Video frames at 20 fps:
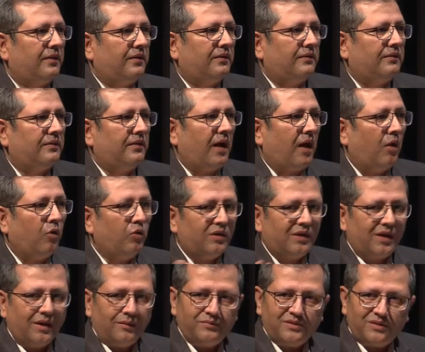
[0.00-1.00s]
the
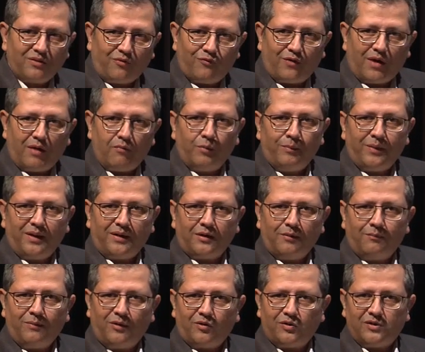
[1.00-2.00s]
outcomes are far more better
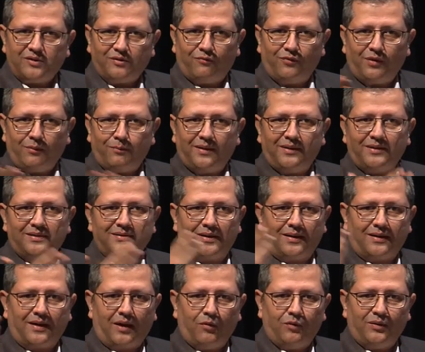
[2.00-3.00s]
because everybody is
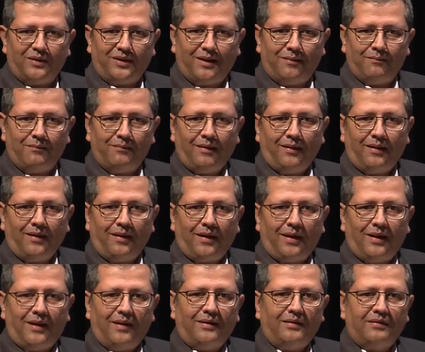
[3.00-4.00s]
around them,
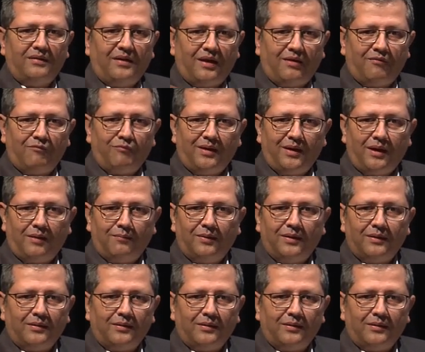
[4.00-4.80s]
and they have been able